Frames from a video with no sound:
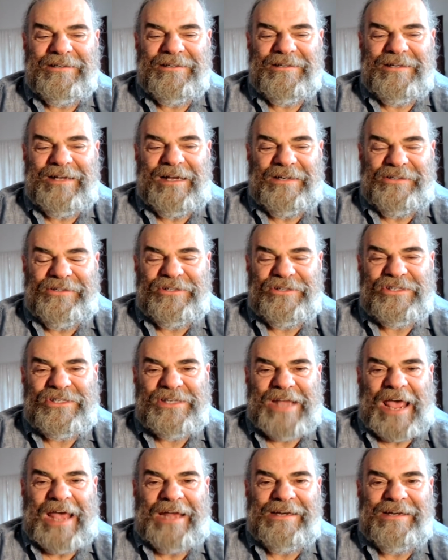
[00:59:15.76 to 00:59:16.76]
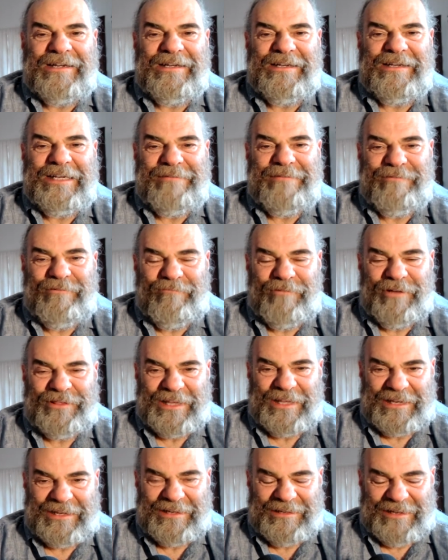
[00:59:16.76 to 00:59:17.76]
understanding, even with
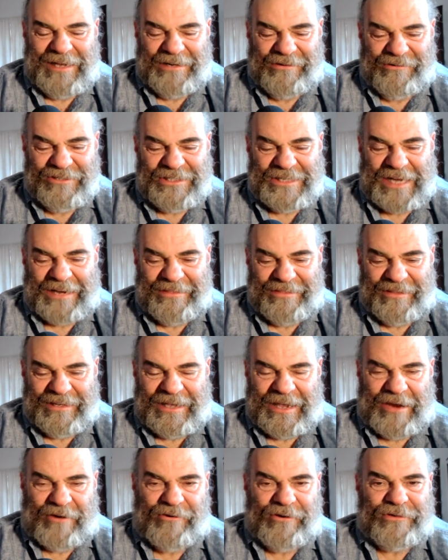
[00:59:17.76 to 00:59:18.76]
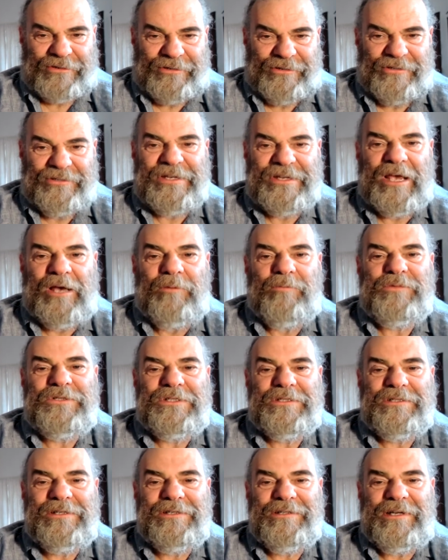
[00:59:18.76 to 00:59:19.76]
the understanding the characters
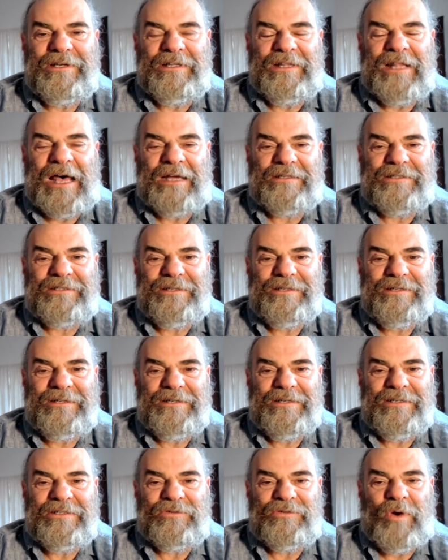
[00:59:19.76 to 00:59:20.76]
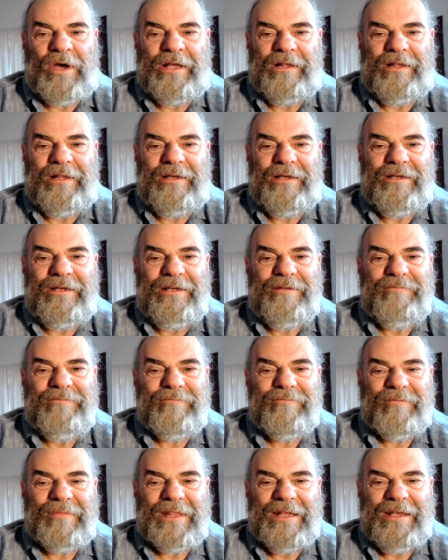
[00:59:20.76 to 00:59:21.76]
helps a lot as well.
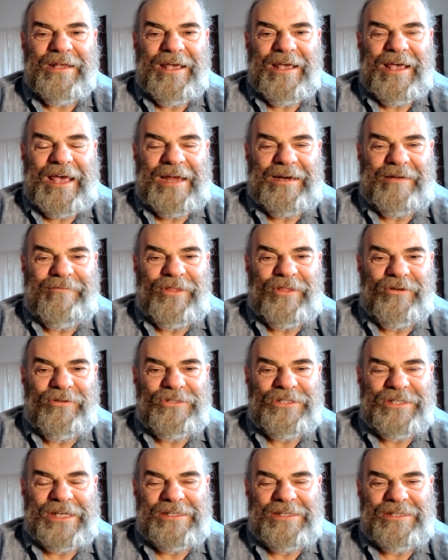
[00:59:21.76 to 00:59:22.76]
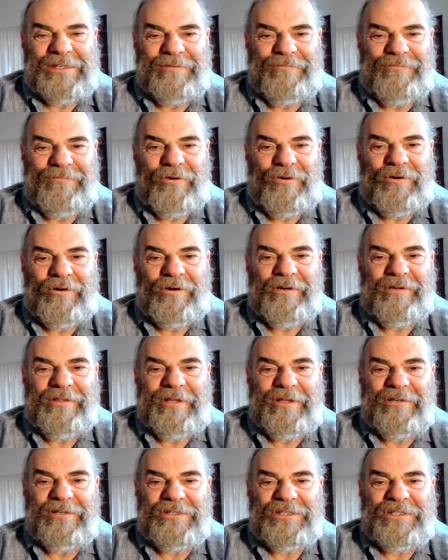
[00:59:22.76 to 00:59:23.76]
And of those 64,
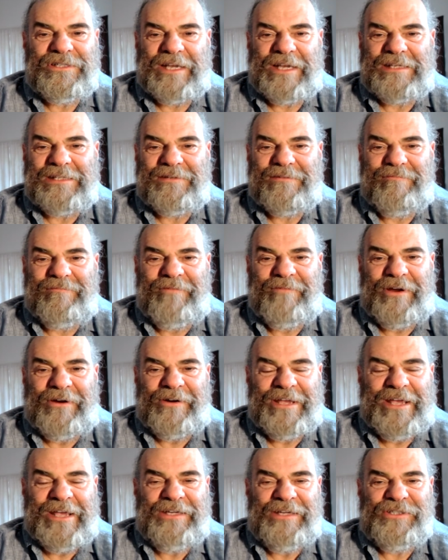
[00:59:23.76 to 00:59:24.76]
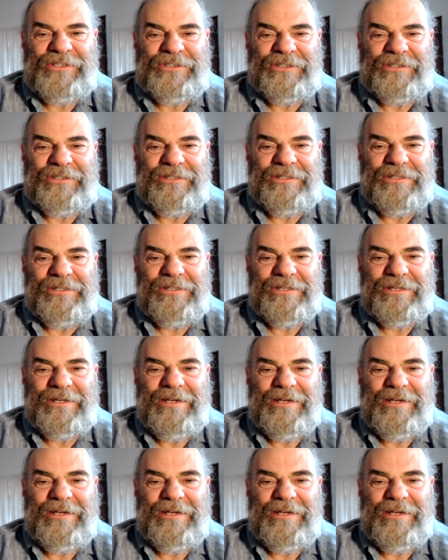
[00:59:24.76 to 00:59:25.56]
there's 6 variations